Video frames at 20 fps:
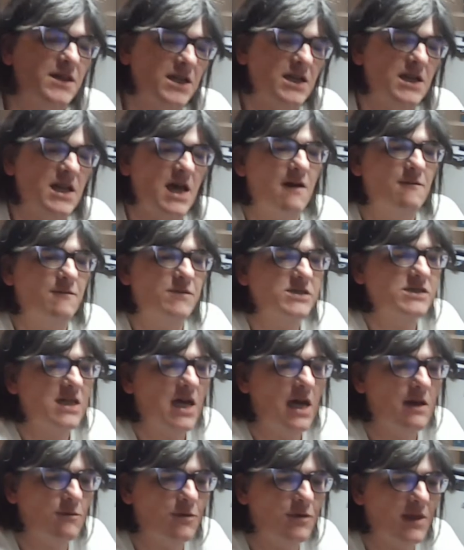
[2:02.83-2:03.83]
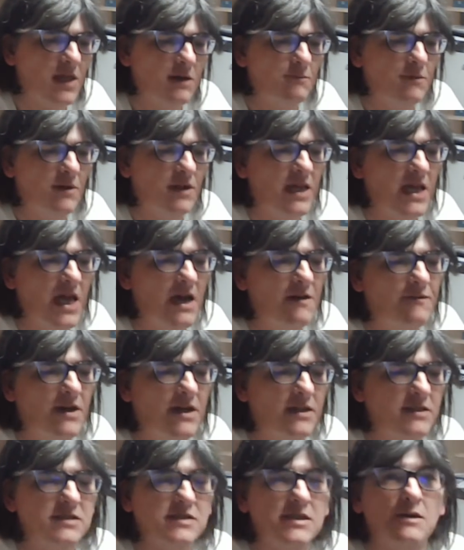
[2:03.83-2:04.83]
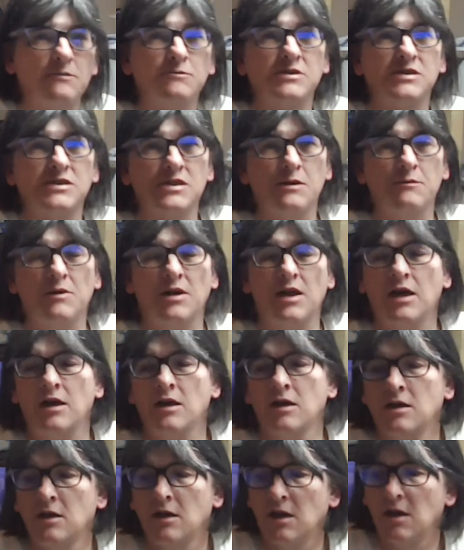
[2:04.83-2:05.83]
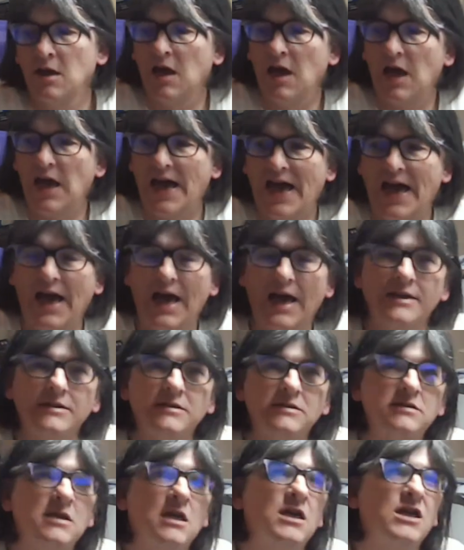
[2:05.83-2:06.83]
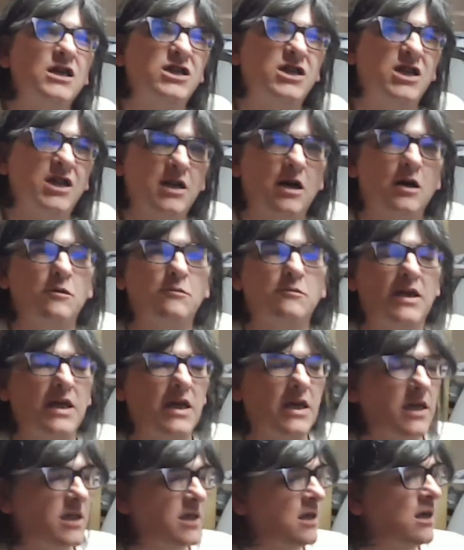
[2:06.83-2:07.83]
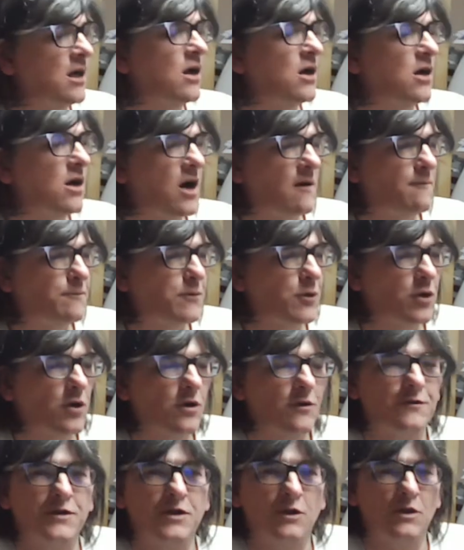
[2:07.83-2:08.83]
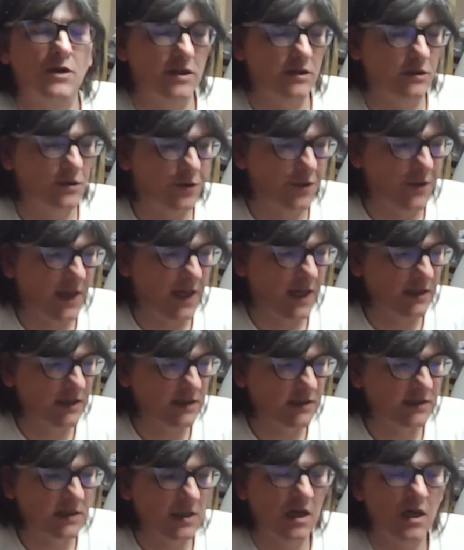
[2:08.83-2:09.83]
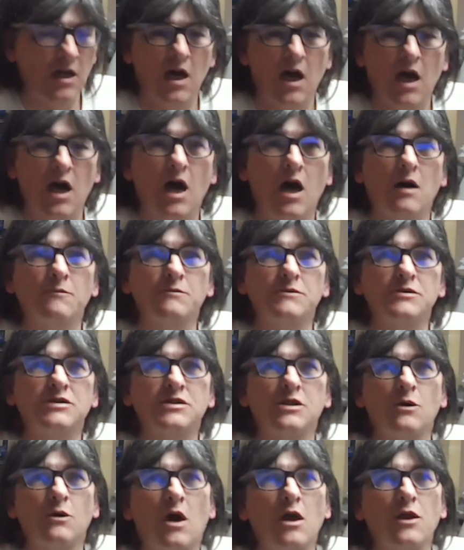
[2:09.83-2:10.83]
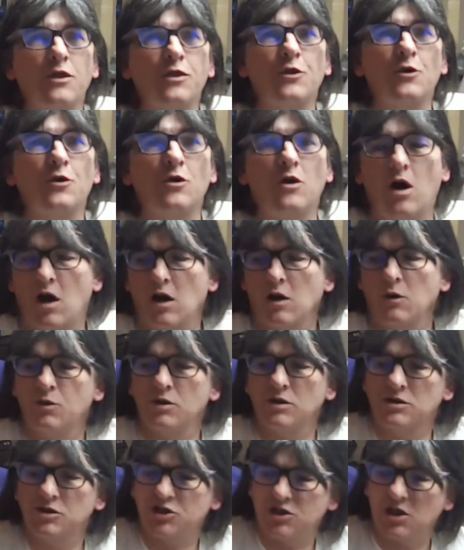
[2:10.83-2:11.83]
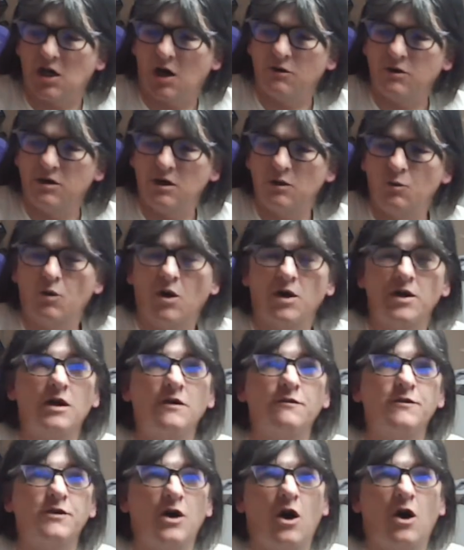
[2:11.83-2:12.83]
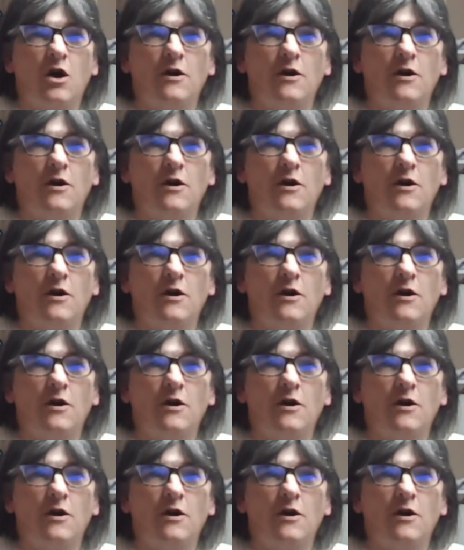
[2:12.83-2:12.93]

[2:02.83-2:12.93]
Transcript: have the same thing, but they have had something similar, and you know me, I bought a few little things, so I thought I would show you what I've got.